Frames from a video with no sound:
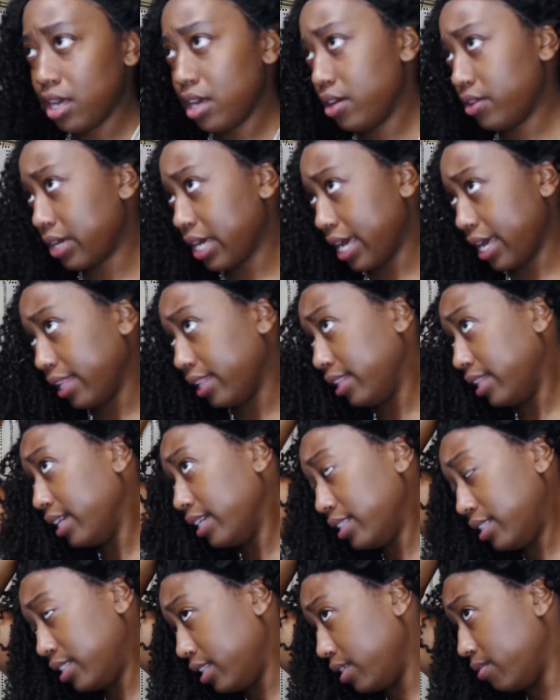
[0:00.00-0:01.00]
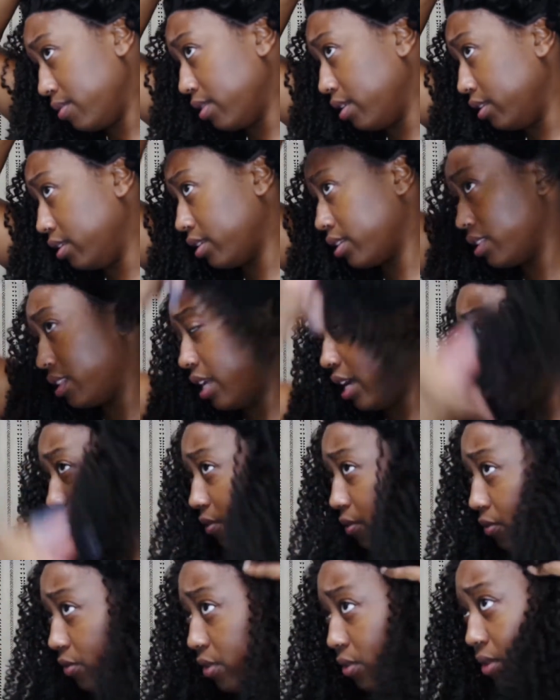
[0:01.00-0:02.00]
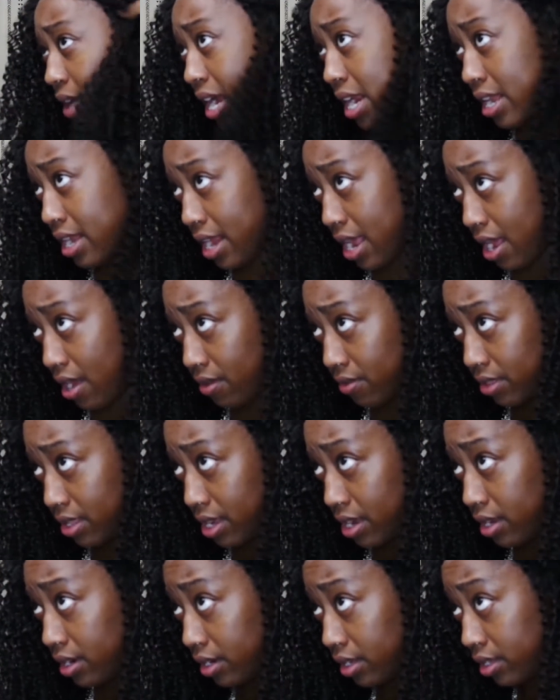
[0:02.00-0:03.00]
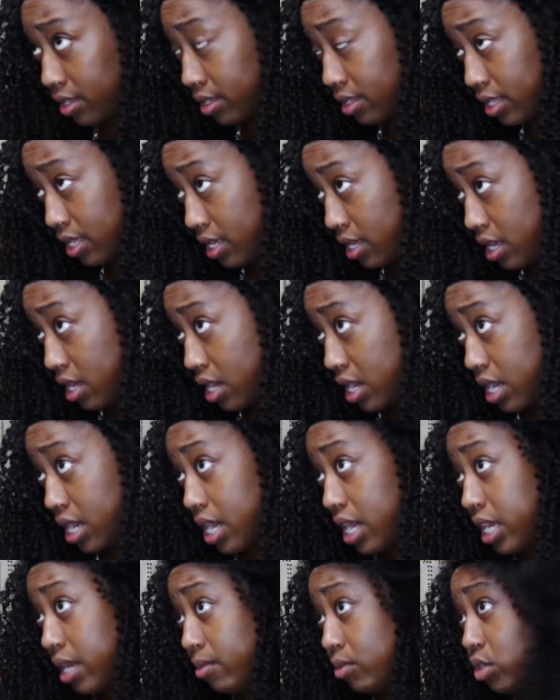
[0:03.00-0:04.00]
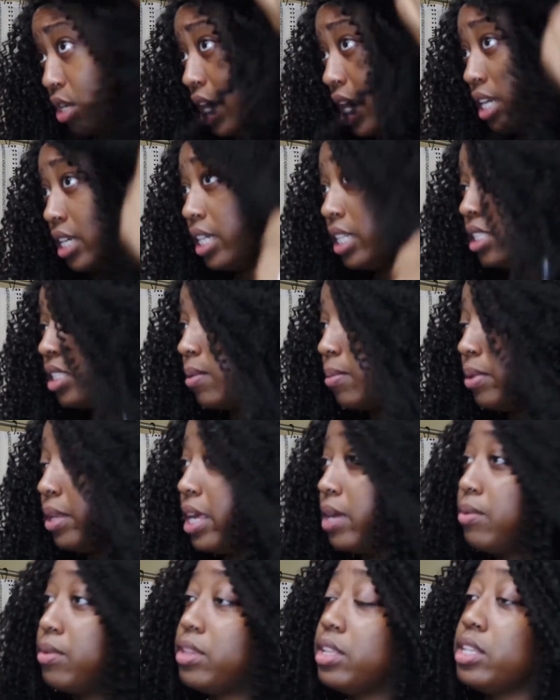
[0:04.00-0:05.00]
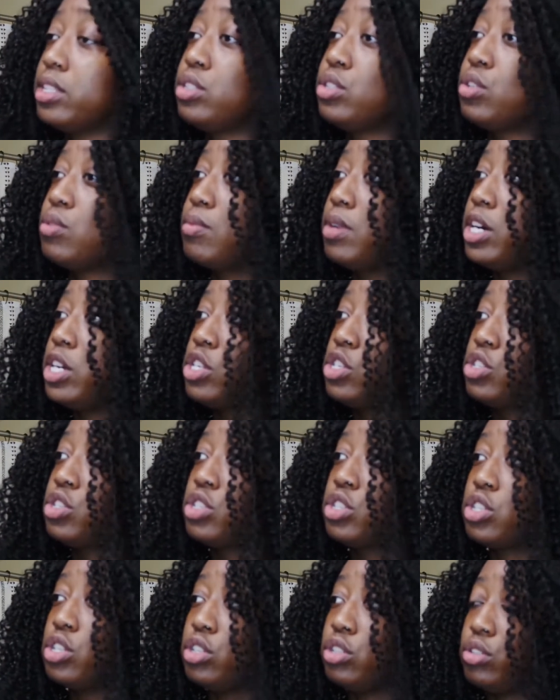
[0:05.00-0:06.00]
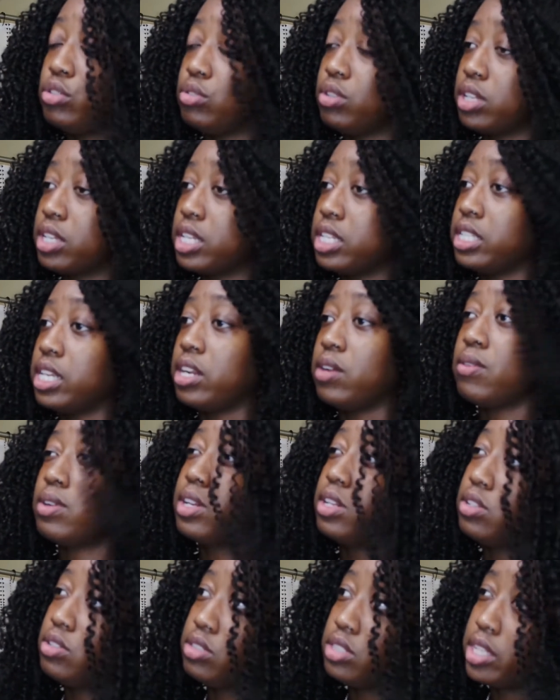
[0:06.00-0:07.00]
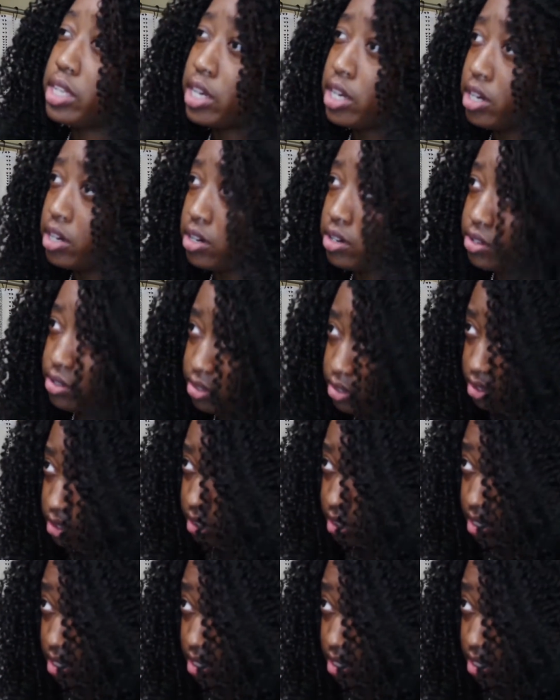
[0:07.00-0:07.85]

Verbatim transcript: Okay, let's see what it looks like for right now then. And I'm trying not to play with it too much to lose, because I don't want to lose the curls.